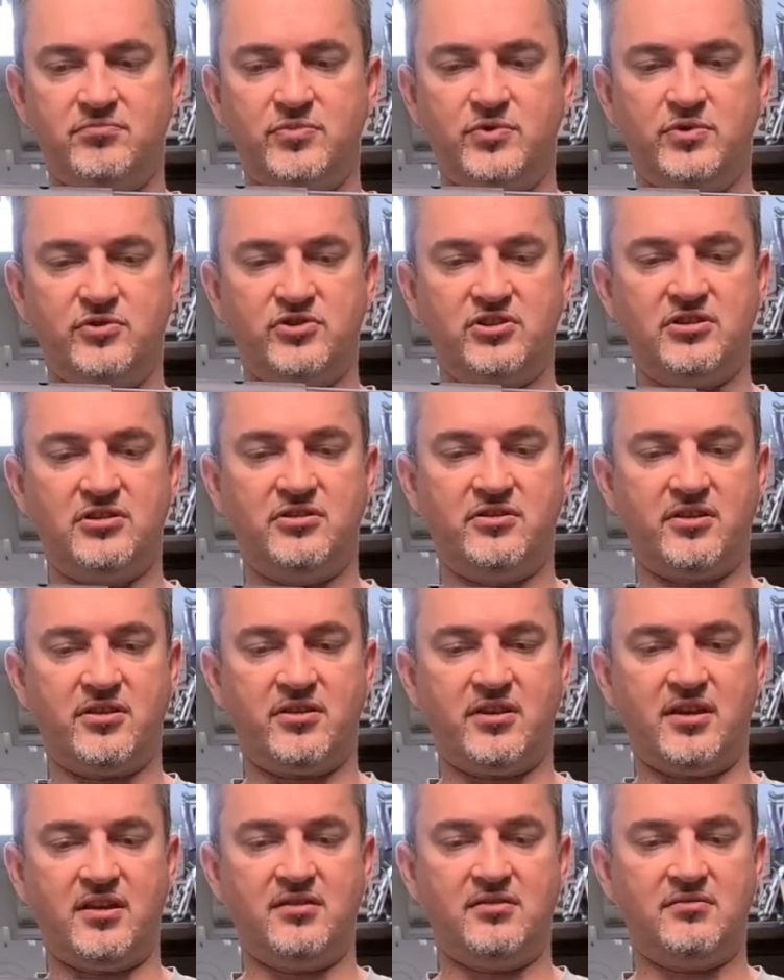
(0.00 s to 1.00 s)
push it like
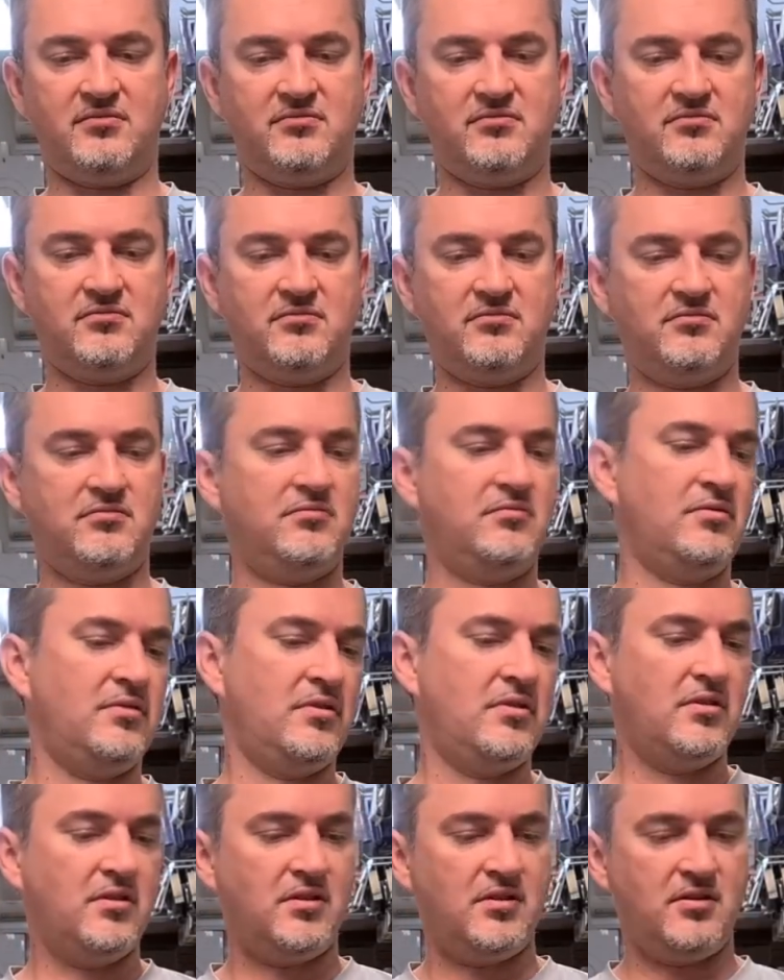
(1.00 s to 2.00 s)
that.
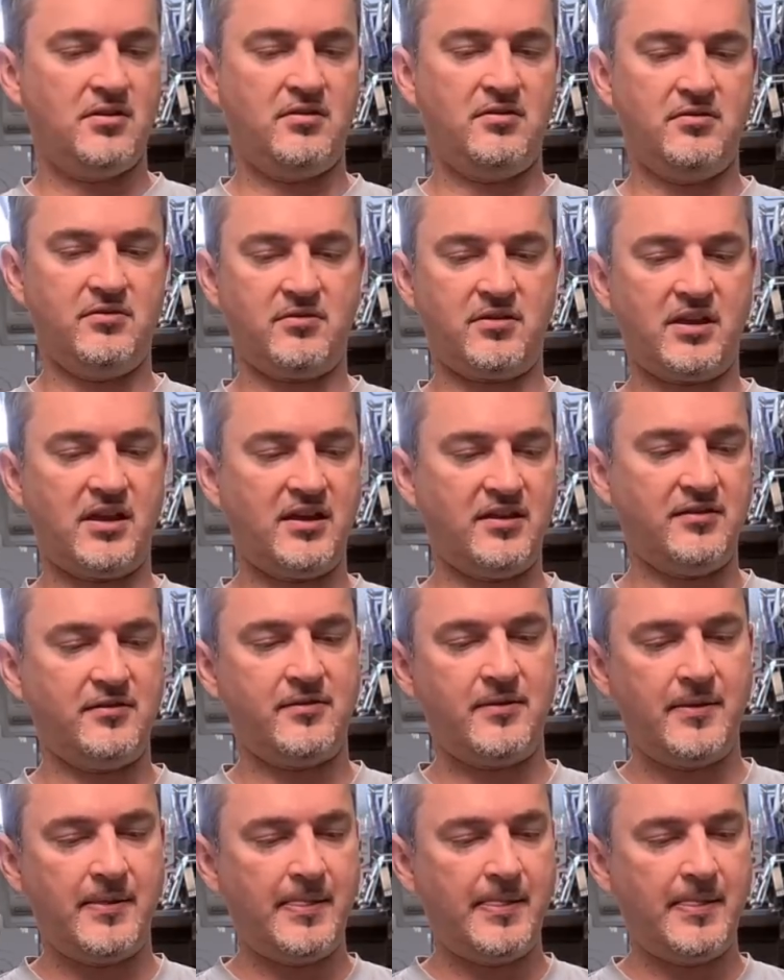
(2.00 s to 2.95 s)
Okay.